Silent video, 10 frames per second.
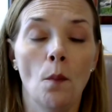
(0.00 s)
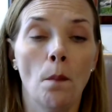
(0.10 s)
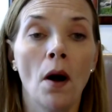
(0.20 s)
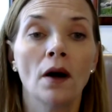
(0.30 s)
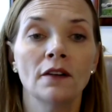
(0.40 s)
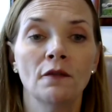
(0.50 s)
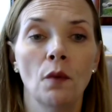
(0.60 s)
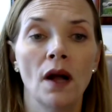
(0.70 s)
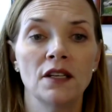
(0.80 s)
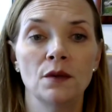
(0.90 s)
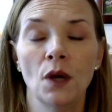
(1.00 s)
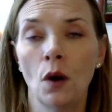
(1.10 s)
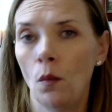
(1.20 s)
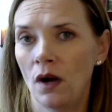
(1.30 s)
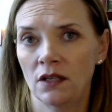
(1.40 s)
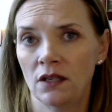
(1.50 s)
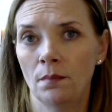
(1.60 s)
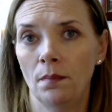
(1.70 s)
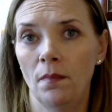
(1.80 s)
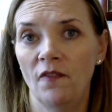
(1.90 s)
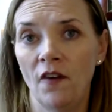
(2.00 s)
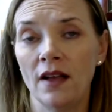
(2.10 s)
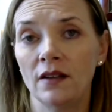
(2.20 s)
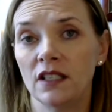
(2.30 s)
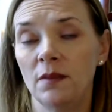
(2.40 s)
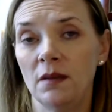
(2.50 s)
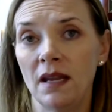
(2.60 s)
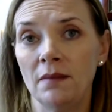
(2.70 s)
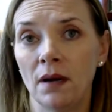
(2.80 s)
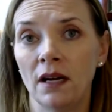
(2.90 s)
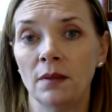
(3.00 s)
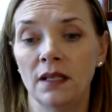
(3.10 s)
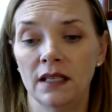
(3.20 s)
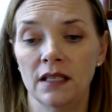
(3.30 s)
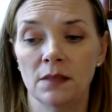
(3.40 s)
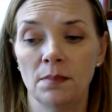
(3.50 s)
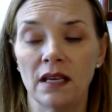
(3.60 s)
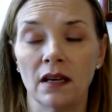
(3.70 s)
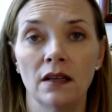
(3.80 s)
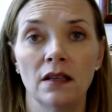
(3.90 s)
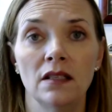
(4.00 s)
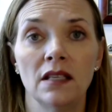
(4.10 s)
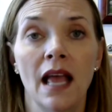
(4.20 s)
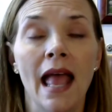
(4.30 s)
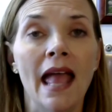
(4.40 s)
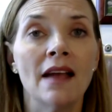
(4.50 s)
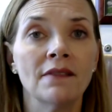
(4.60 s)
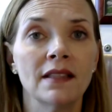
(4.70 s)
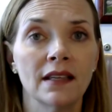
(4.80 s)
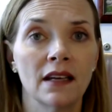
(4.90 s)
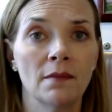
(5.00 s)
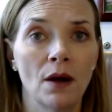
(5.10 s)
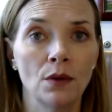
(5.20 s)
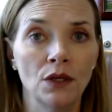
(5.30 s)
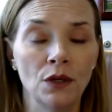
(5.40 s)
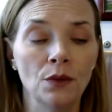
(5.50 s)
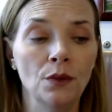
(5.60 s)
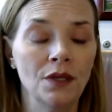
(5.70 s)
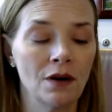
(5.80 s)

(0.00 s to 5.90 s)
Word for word: Part of why you don't want your file to be made public is because everything about you,